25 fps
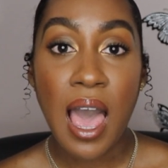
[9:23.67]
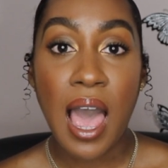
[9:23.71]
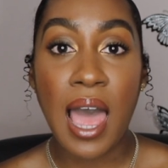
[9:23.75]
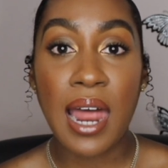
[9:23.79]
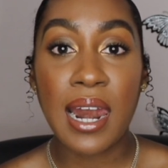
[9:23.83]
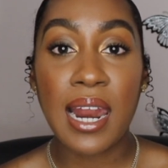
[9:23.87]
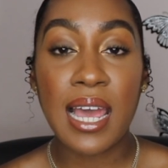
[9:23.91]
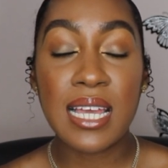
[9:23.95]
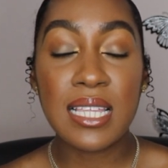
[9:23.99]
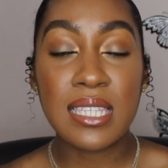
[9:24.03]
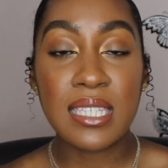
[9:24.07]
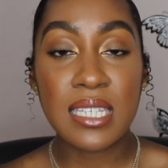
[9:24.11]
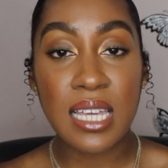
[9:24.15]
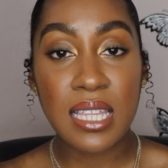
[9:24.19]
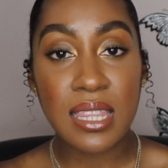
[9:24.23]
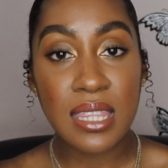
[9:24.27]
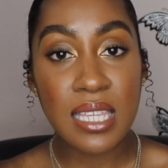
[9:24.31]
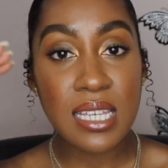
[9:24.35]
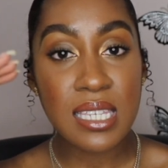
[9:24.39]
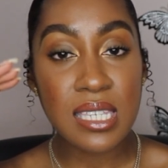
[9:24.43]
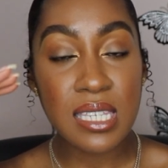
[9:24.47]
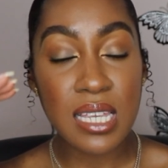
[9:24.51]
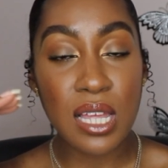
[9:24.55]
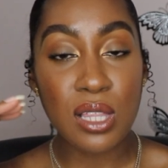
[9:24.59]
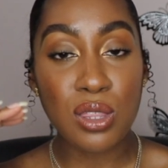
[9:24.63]
And I did
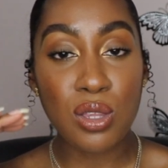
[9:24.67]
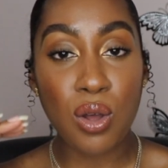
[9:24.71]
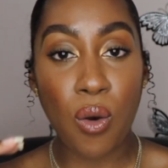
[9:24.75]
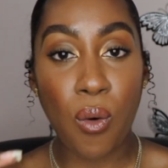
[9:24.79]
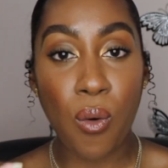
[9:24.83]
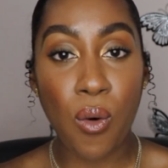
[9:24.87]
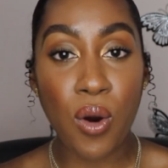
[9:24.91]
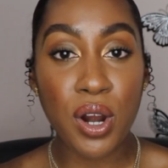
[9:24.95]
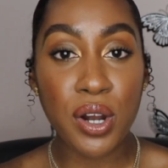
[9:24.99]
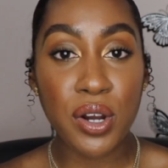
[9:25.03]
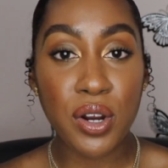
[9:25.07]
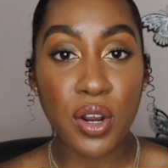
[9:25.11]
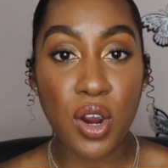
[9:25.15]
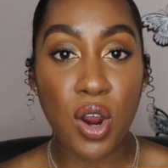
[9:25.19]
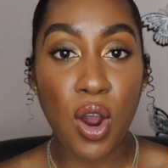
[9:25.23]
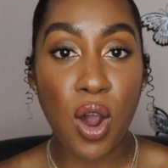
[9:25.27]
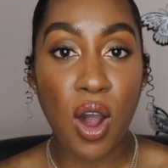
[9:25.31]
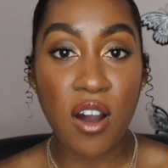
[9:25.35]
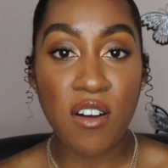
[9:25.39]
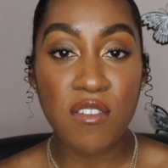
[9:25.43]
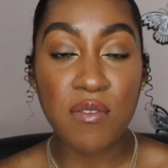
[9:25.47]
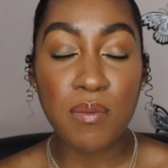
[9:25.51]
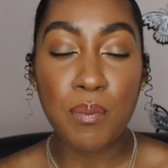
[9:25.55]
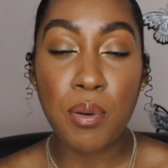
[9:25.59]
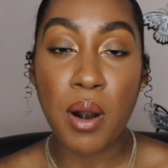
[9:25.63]
this in the order
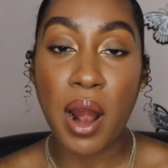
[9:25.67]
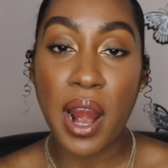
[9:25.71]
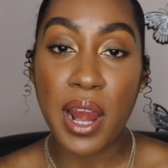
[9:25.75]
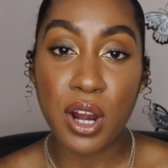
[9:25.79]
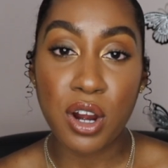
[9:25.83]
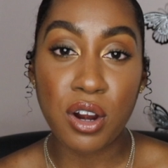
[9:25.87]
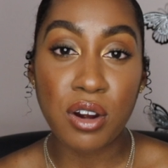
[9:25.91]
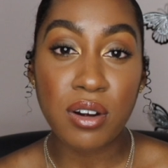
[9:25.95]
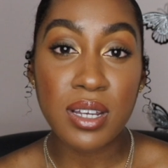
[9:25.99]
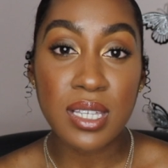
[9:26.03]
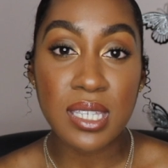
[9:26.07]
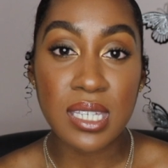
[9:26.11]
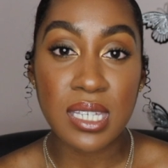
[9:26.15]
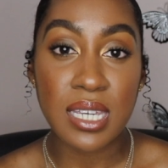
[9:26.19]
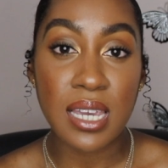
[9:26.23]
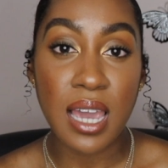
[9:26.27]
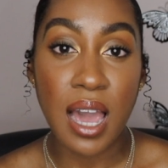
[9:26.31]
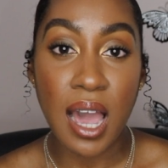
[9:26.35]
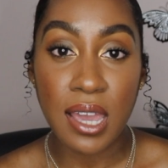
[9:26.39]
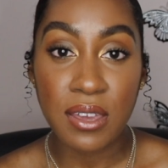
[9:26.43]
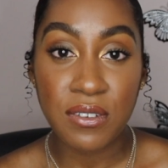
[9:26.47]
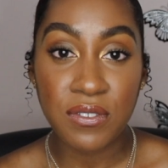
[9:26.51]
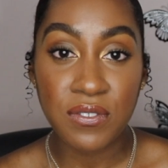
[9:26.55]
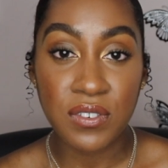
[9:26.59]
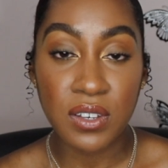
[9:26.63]
of priority,
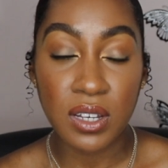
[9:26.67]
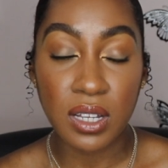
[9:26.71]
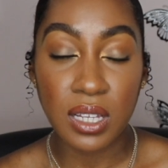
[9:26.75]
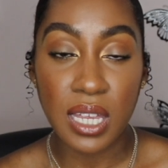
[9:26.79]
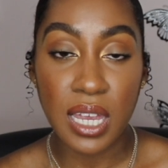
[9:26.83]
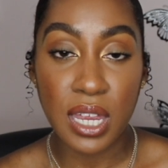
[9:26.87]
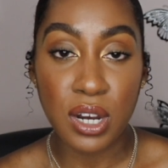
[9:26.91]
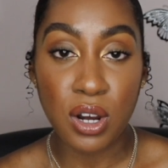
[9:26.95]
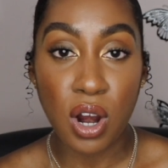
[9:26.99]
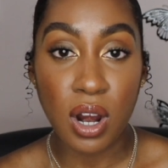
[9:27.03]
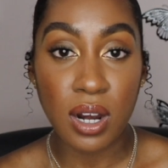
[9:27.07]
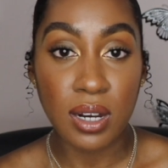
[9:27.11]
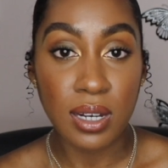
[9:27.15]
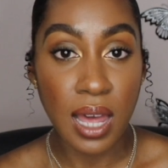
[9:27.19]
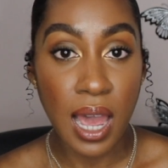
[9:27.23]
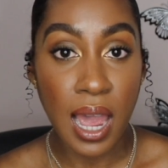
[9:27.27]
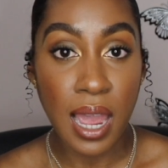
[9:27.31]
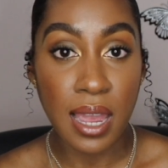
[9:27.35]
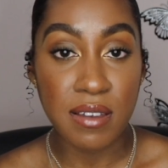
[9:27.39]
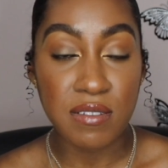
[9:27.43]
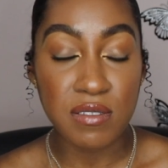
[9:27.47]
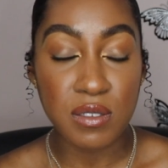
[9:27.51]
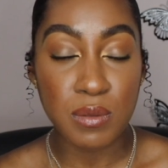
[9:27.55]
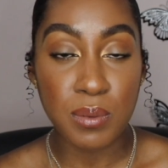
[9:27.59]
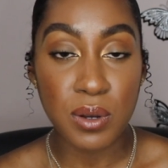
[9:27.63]
I feel, in our
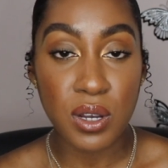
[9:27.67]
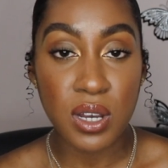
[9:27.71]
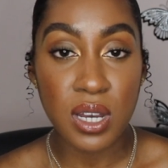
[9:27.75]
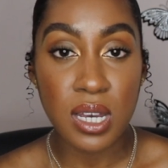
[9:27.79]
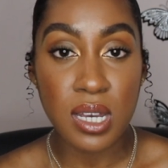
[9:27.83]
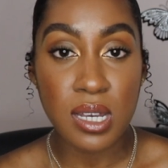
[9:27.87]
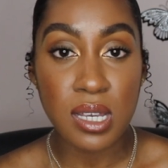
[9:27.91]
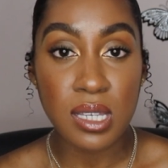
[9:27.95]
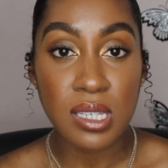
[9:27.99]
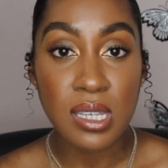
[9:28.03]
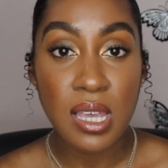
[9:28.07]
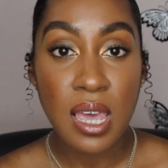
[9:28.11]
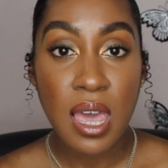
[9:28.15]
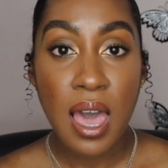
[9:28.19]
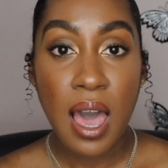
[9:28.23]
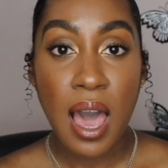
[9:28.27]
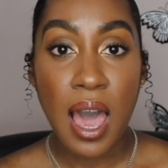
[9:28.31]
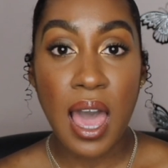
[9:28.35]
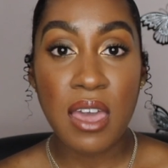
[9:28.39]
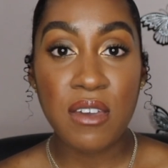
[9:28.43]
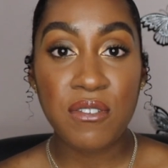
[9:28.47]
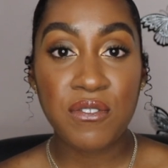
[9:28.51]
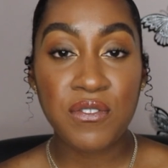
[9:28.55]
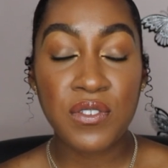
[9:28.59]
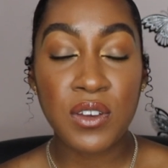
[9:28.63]
lives, because
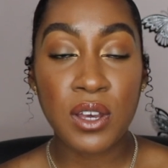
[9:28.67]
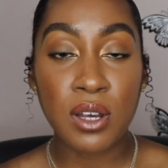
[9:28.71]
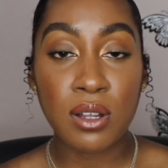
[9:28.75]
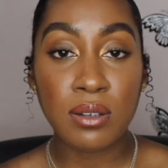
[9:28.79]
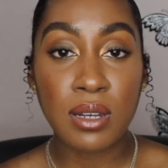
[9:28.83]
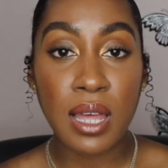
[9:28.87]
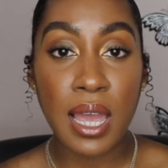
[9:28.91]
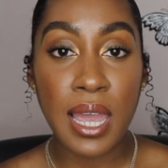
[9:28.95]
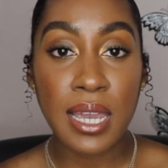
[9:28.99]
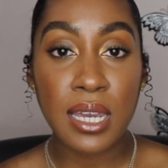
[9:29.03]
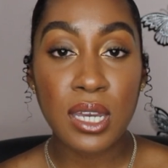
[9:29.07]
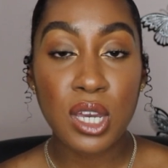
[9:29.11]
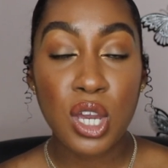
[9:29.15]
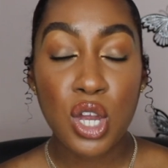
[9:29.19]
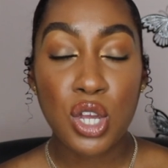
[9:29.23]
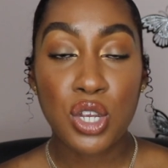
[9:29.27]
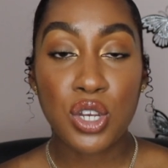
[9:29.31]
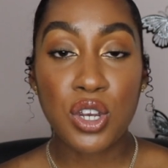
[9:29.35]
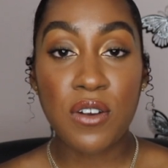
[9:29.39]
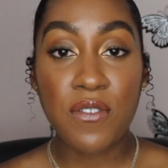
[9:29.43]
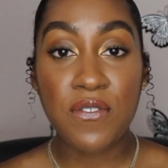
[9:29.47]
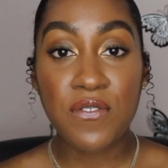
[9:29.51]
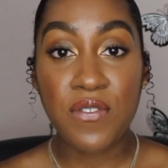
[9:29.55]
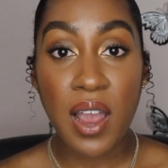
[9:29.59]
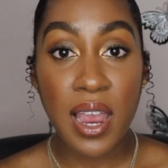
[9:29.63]
I feel like
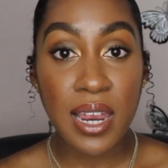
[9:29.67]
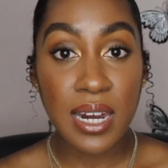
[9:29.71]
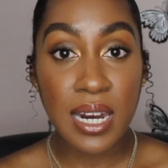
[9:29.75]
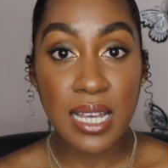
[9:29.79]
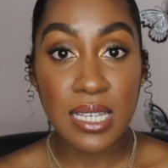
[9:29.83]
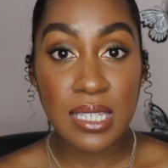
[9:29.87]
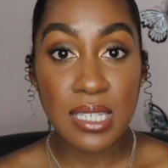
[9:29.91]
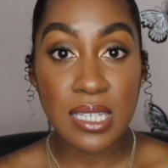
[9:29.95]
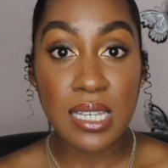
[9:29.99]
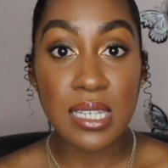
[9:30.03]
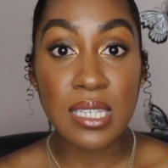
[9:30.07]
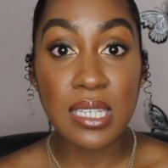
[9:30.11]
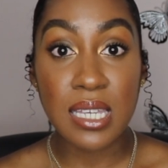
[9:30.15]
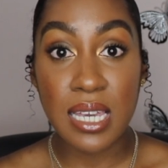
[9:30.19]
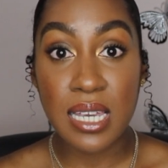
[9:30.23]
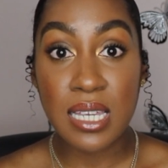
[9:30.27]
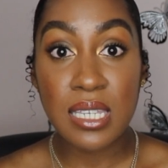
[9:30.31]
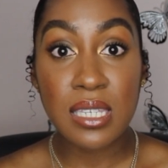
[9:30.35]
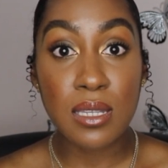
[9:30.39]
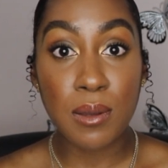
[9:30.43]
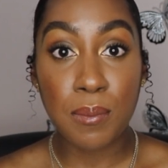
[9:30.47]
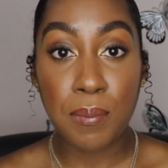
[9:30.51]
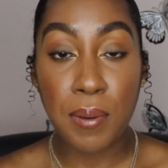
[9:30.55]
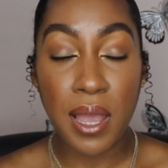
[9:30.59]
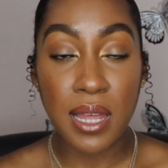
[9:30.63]
your finances
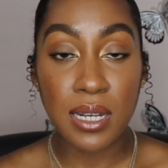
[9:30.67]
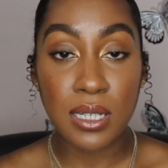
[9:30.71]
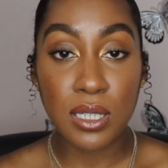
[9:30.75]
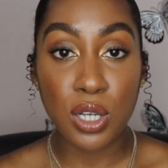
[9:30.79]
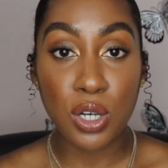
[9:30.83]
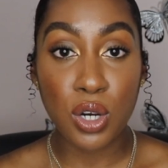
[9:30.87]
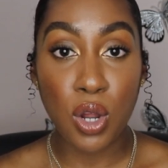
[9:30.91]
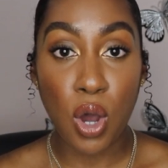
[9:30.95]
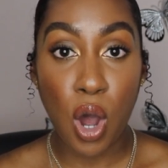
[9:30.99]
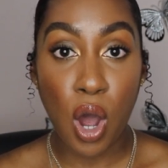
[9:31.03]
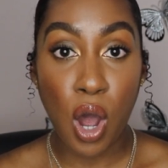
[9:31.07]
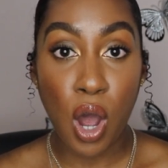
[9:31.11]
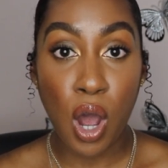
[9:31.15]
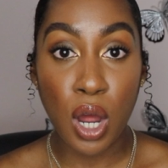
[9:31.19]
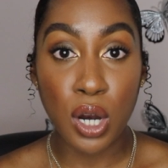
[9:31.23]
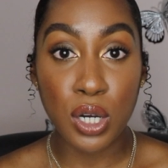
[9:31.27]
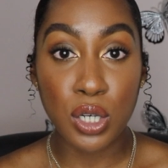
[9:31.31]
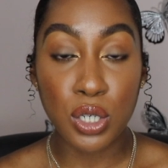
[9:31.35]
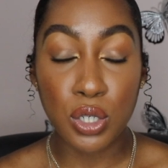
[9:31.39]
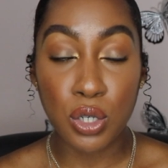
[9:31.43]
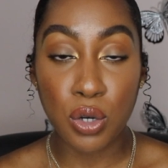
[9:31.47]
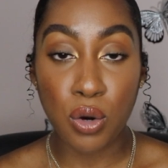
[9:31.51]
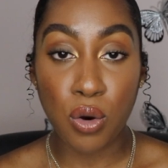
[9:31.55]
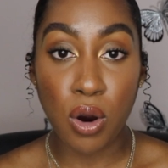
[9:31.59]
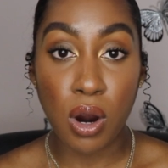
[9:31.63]
is dependent
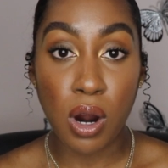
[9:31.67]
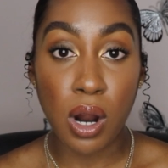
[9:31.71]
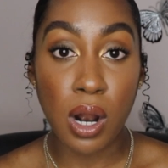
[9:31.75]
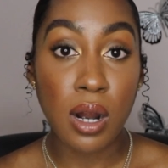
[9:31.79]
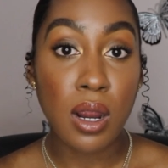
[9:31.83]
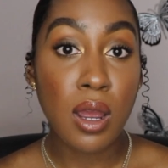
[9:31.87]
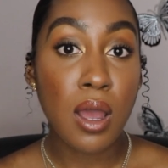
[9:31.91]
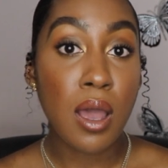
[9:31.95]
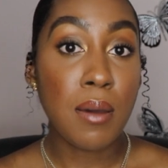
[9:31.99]
on your